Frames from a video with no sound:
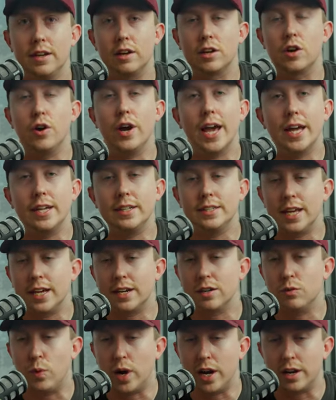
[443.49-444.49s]
Now, go ahead and take
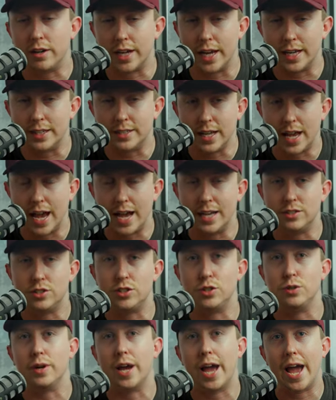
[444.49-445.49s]
a wild guess as
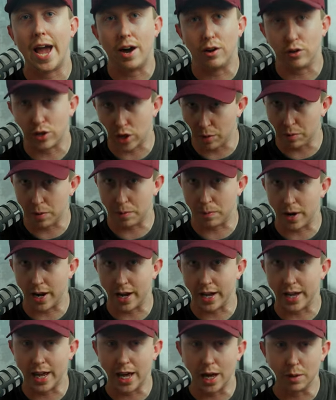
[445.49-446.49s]
to how Kobe
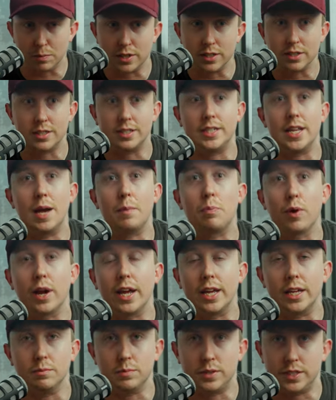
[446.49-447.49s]
Bryant helped
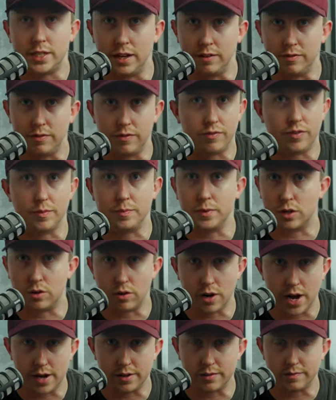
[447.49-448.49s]
separate himself from the
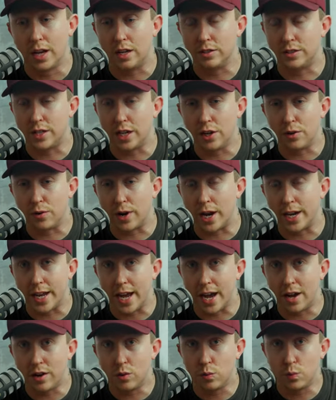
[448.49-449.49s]
crowd. I'll tell you right
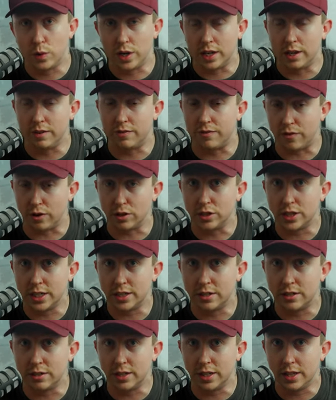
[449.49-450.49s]
now, when he first
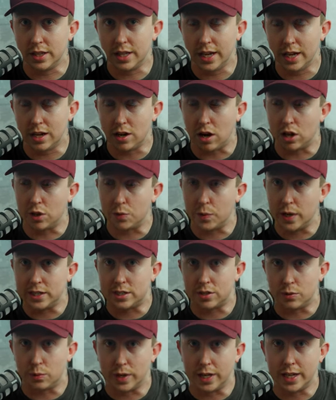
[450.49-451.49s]
entered the league all the way
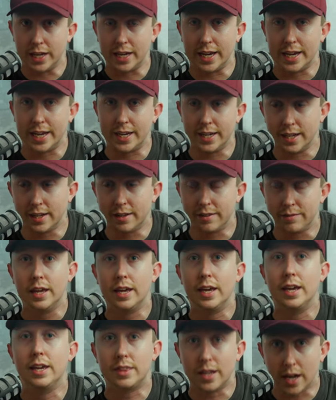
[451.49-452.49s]
to when he ended,
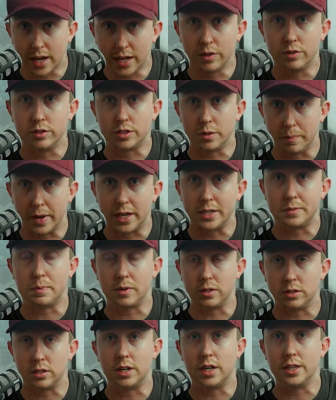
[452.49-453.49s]
he thought he was the best
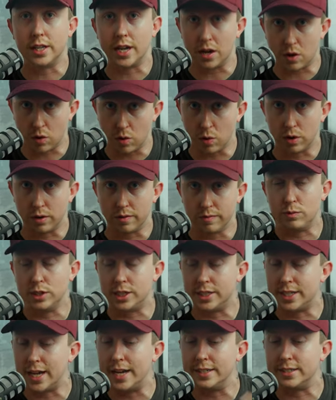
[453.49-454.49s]
person on that court,
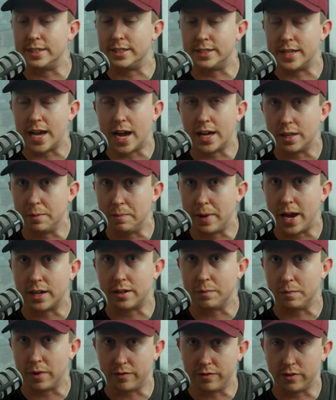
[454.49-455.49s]
which ties exactly back
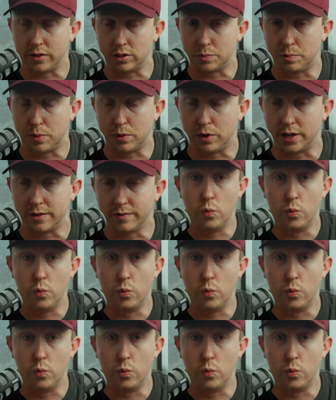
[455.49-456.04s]
to my first point.